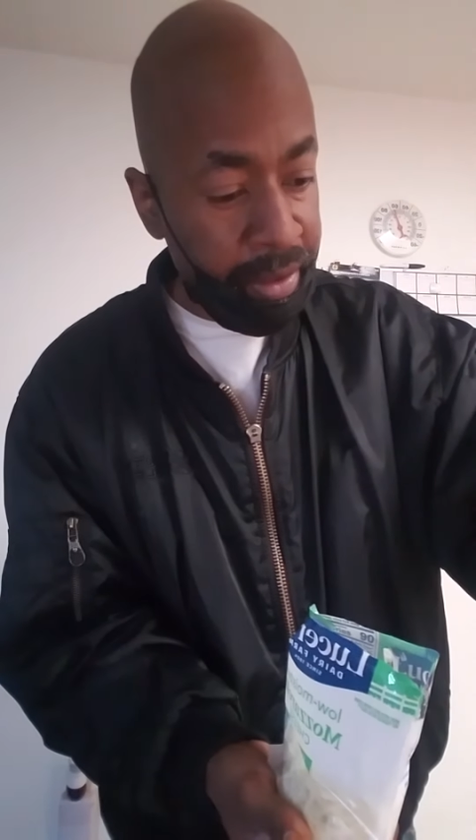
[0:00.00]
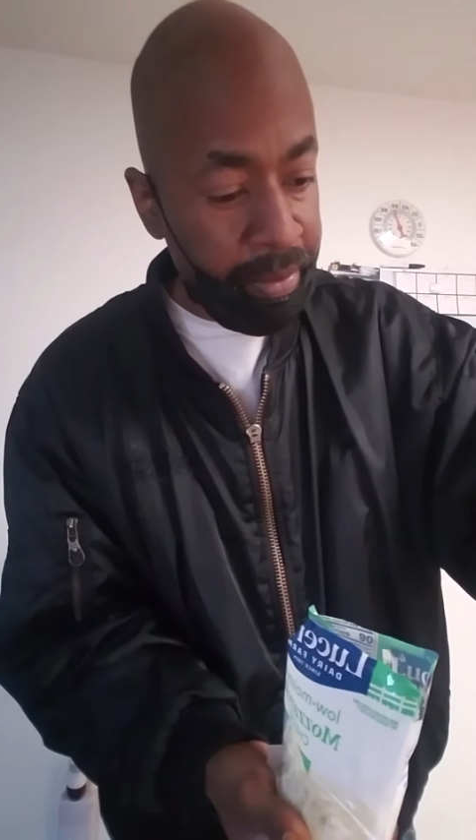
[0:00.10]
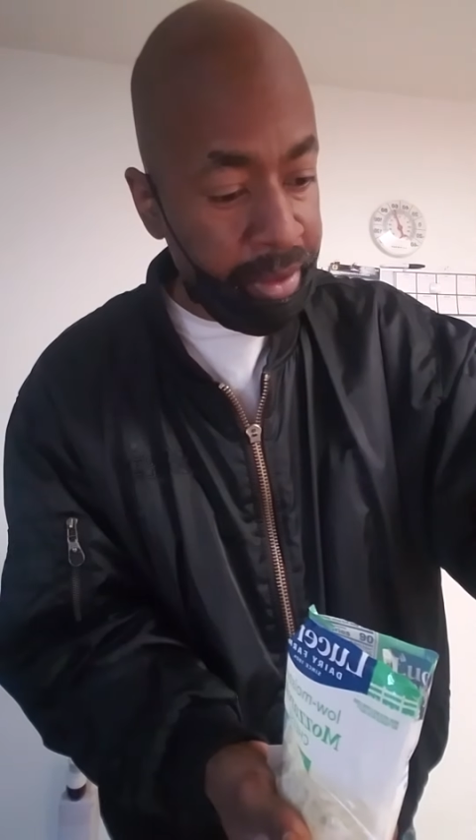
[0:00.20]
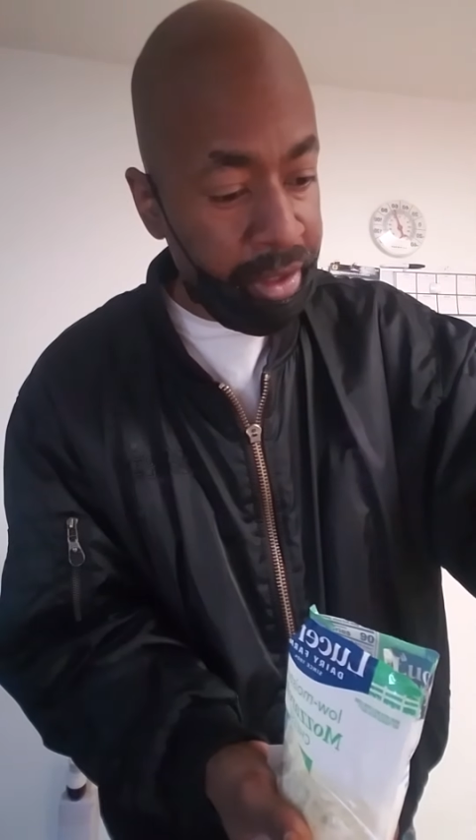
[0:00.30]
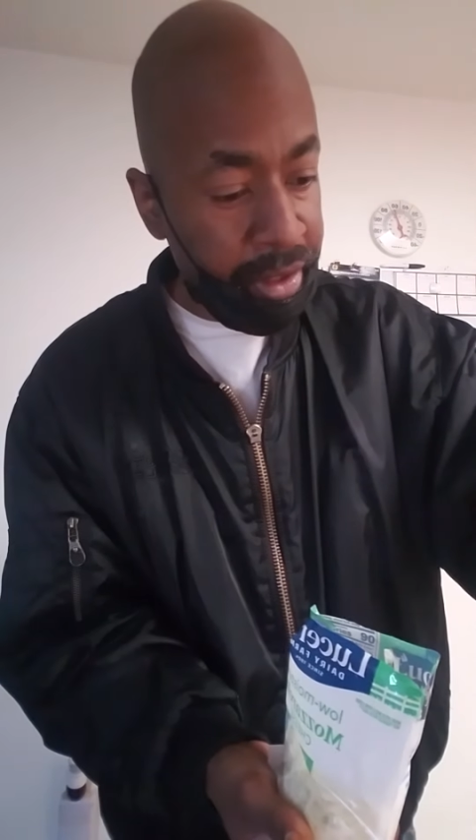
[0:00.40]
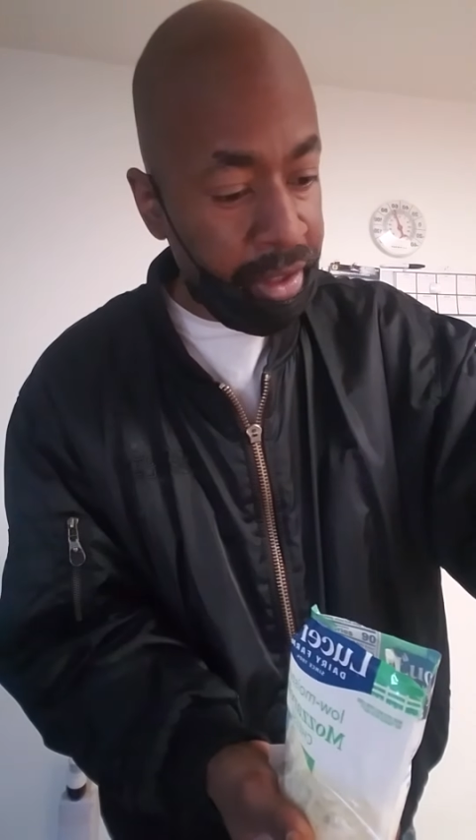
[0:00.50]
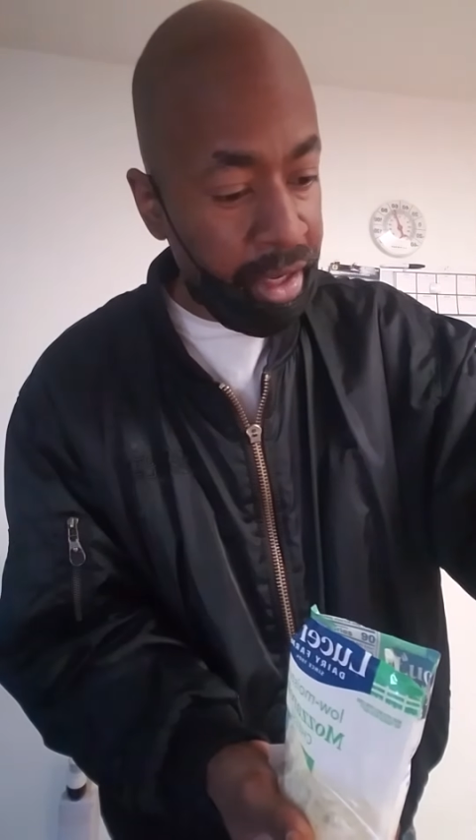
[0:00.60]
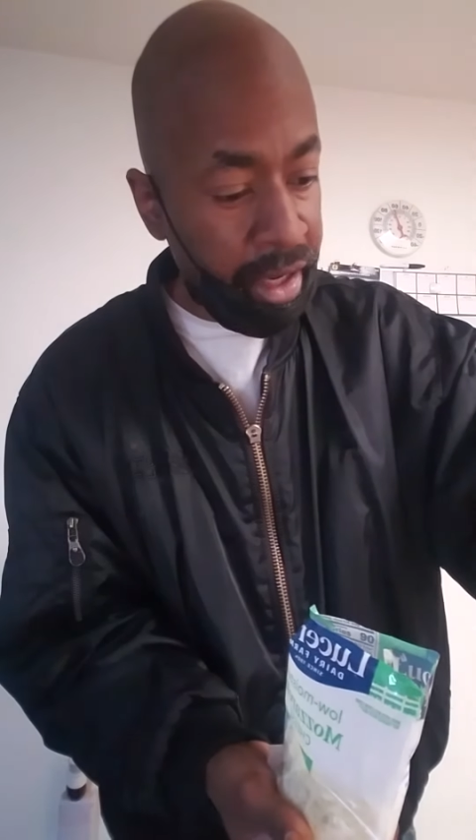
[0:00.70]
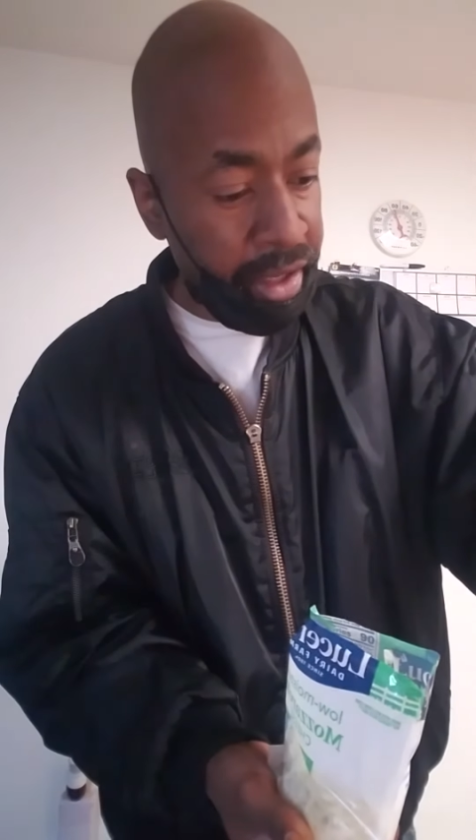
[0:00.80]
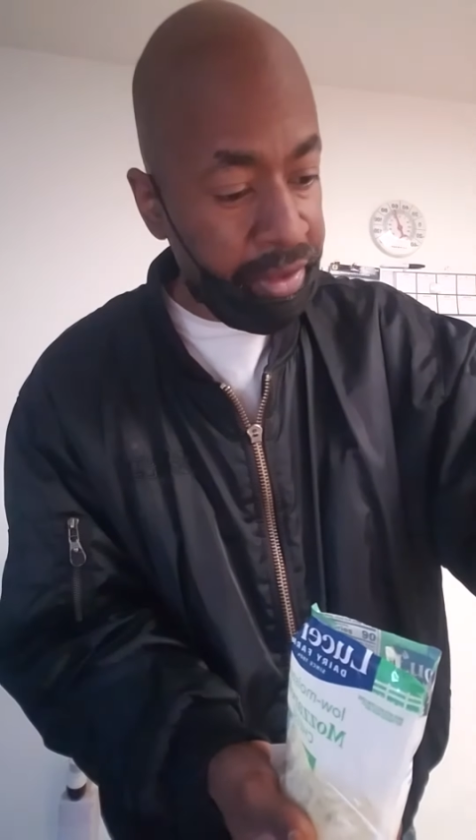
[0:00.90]
which is
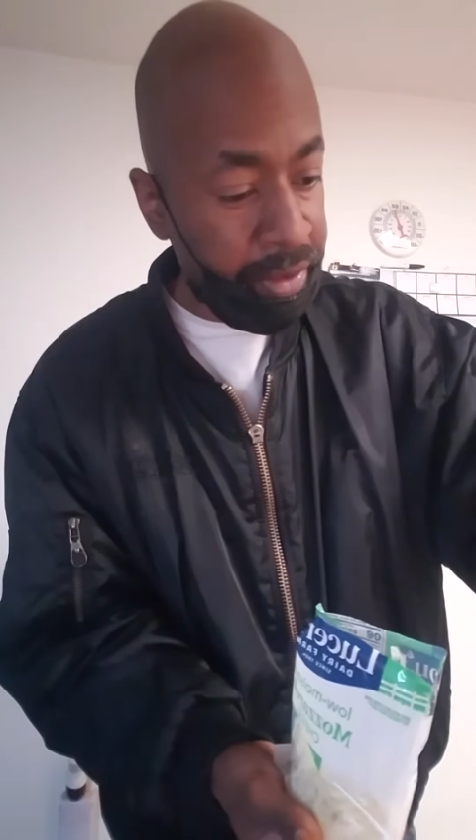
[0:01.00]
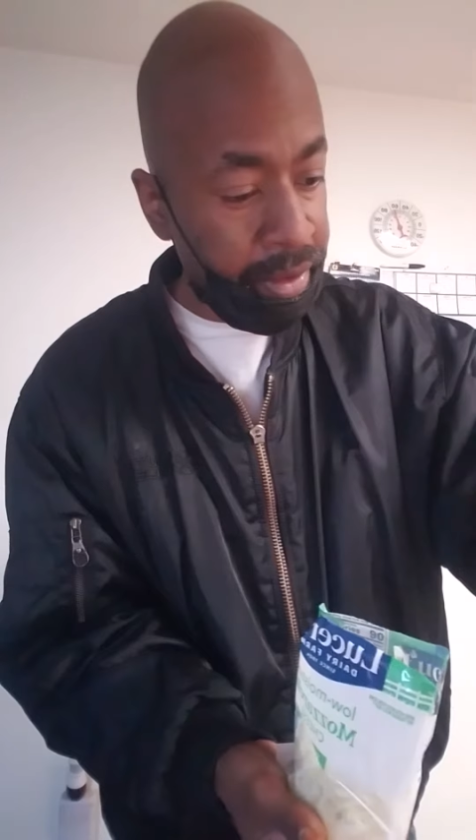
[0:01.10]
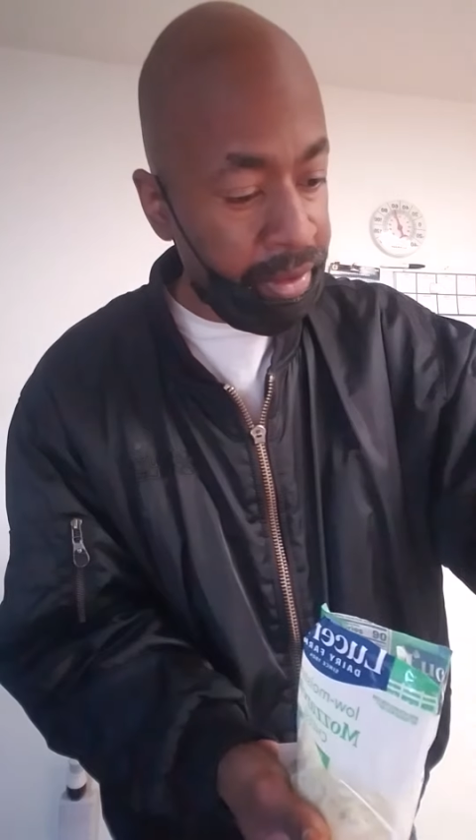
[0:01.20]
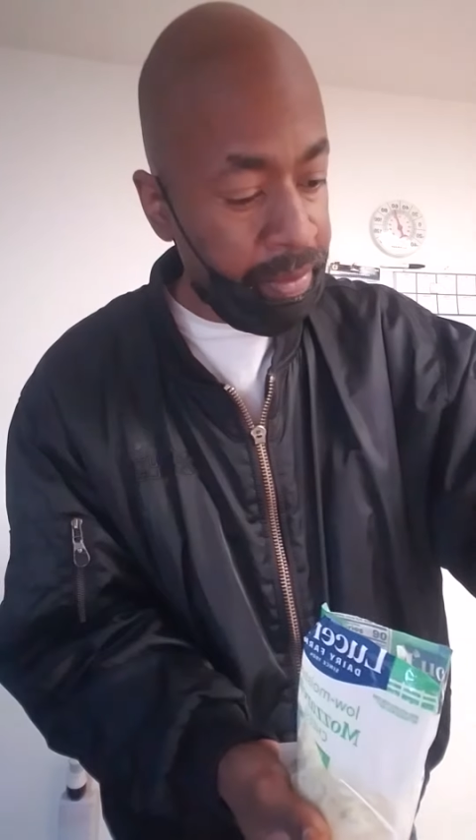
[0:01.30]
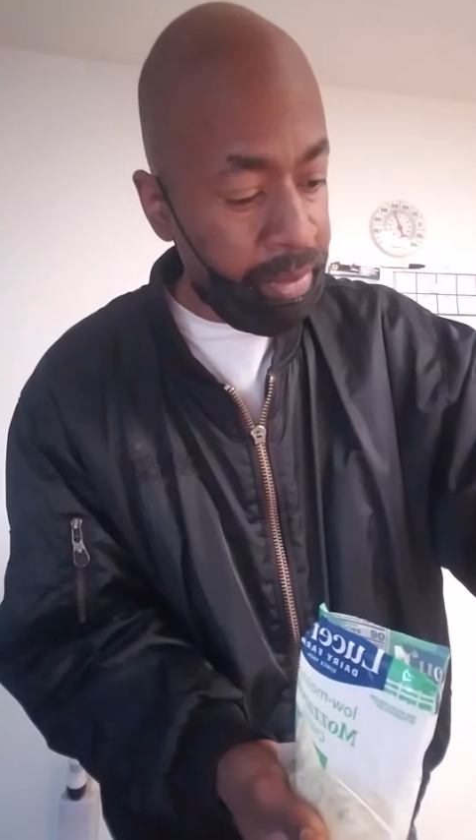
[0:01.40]
that extra